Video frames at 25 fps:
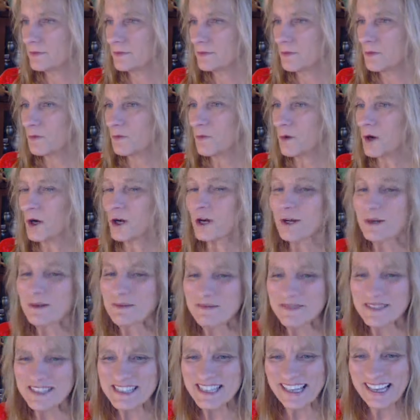
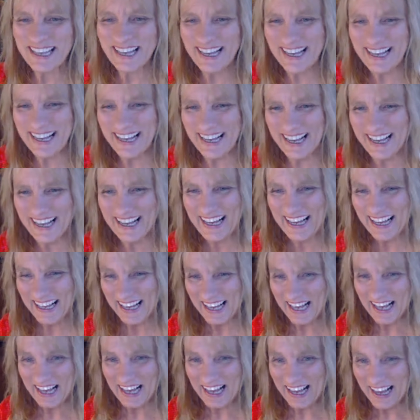Worms.
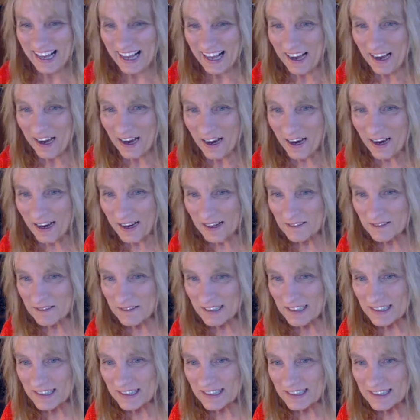Hi
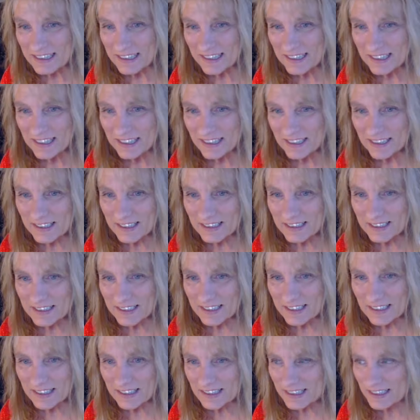Rage, Katie,
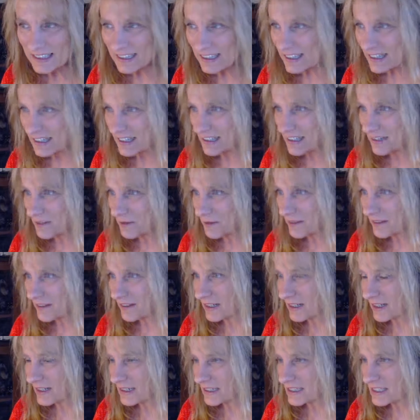da-da-da-da. We've
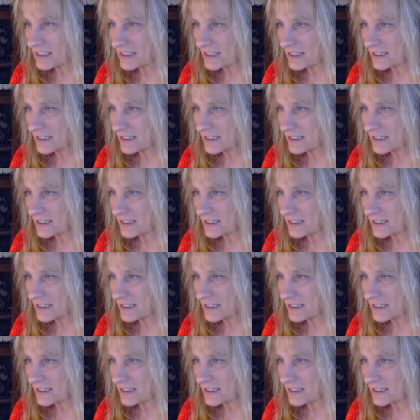got